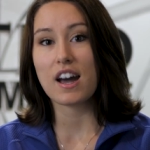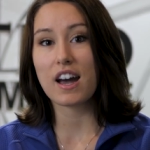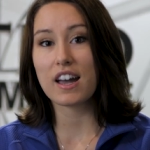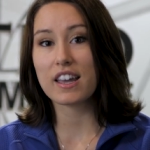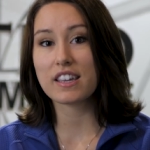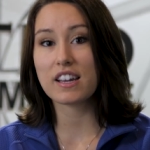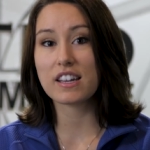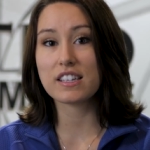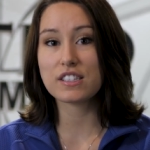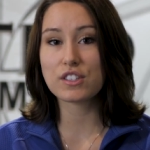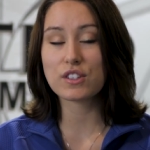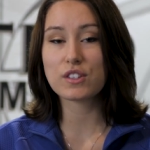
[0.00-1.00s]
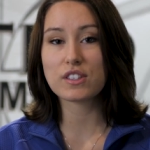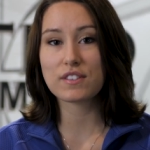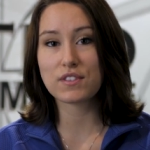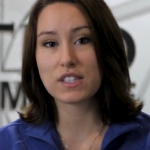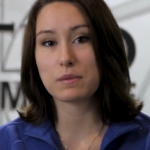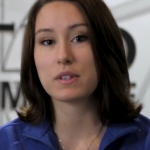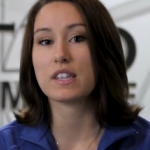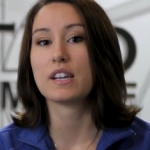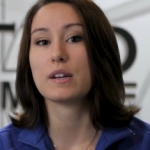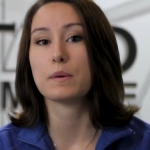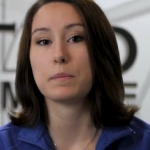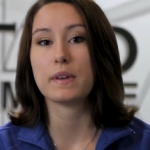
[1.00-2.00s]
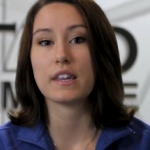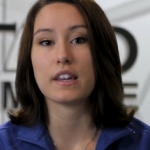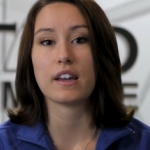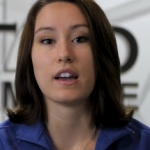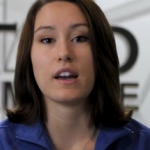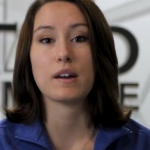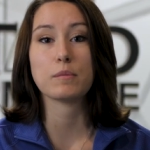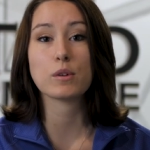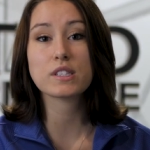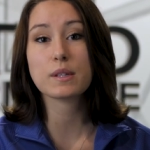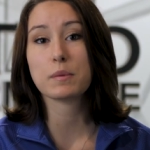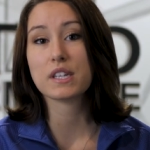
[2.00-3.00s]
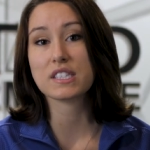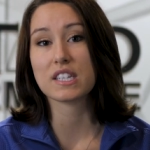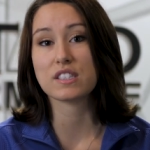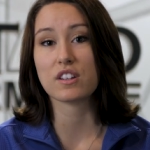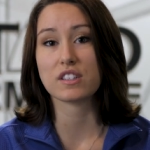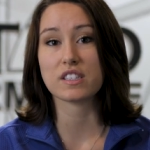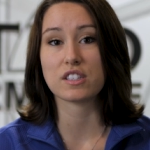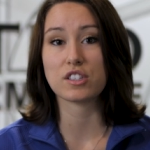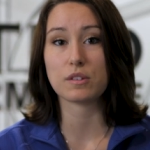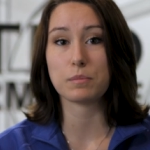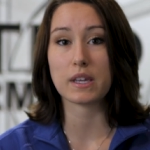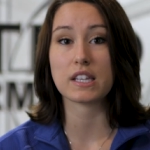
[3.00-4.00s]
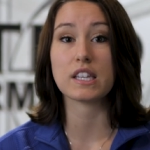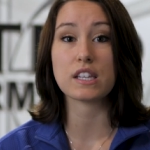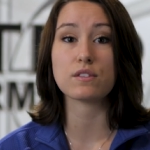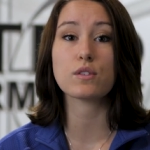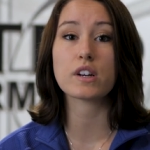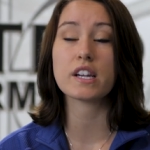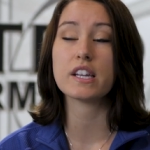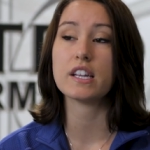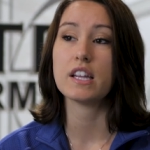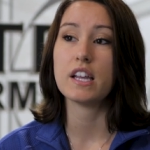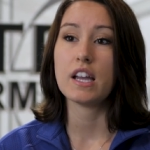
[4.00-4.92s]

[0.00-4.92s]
I got into lymphedema therapy mostly because I saw such a big need for it.